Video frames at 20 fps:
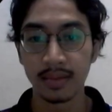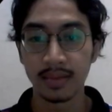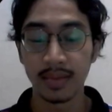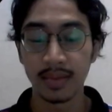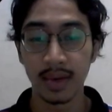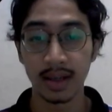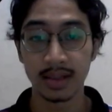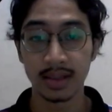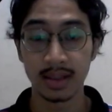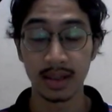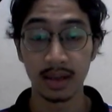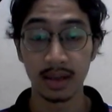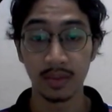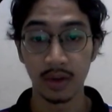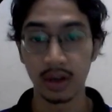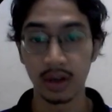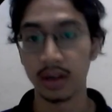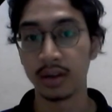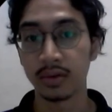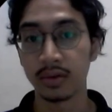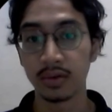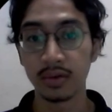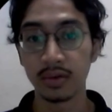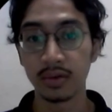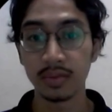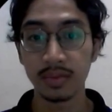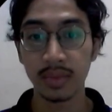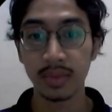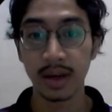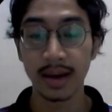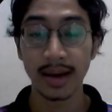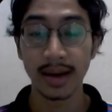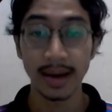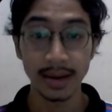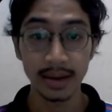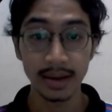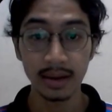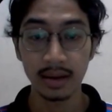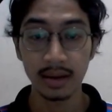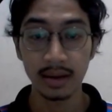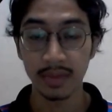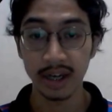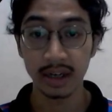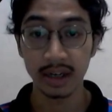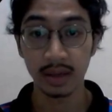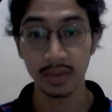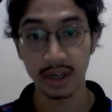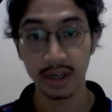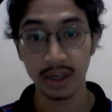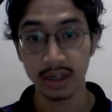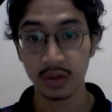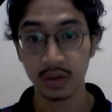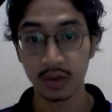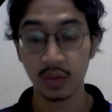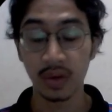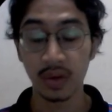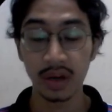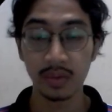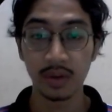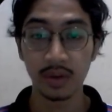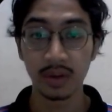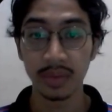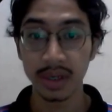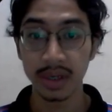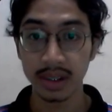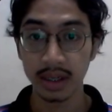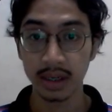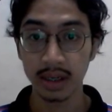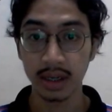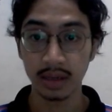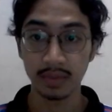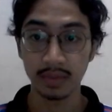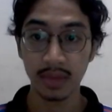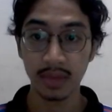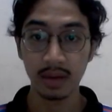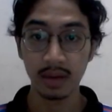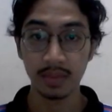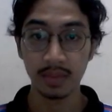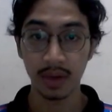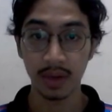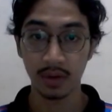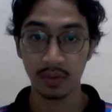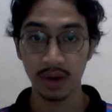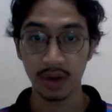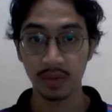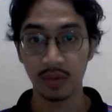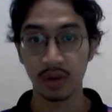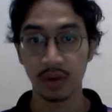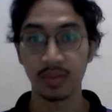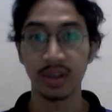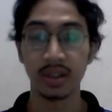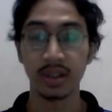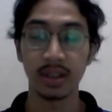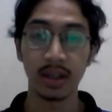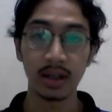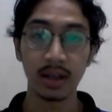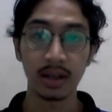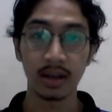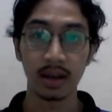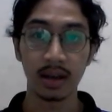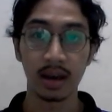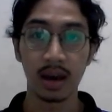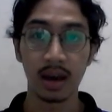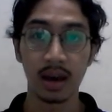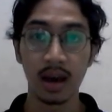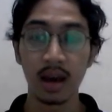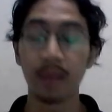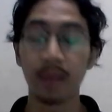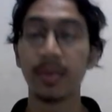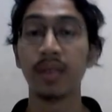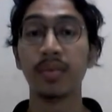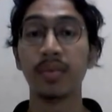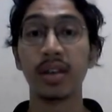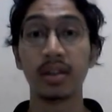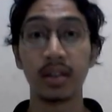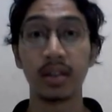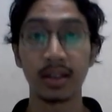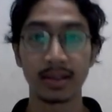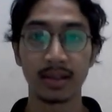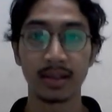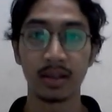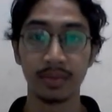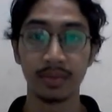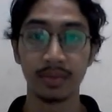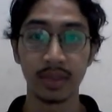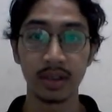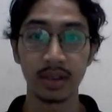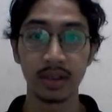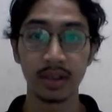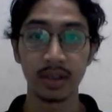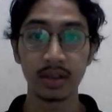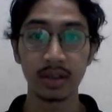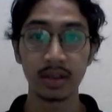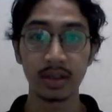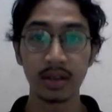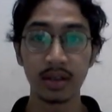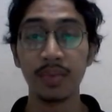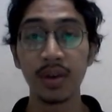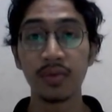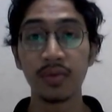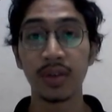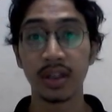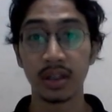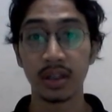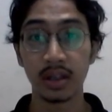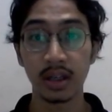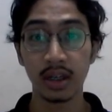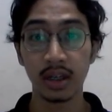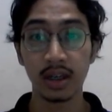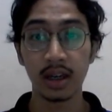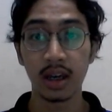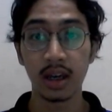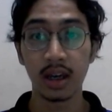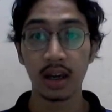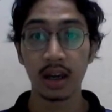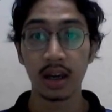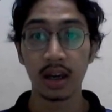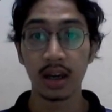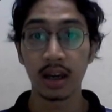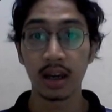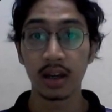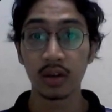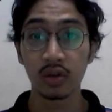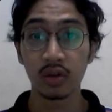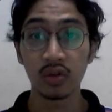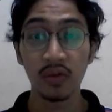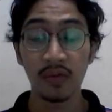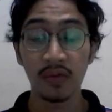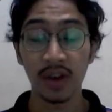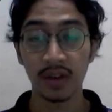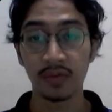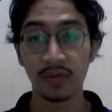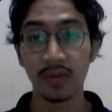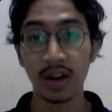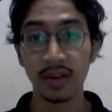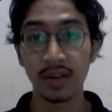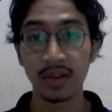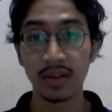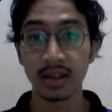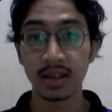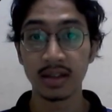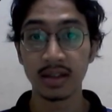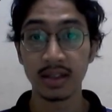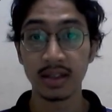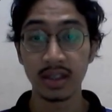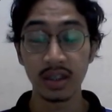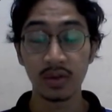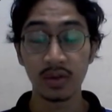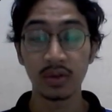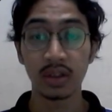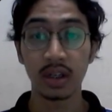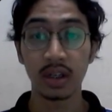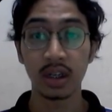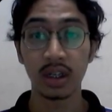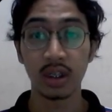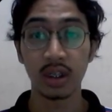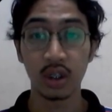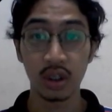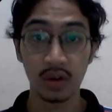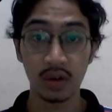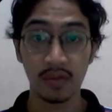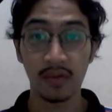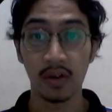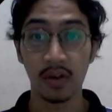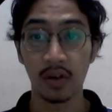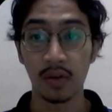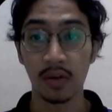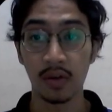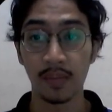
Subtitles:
Assalamualaikum. Hi, my name is Wan Muhammad Syakir Iman bin Wan Muhammad Syaril. My matrix number B1325103034.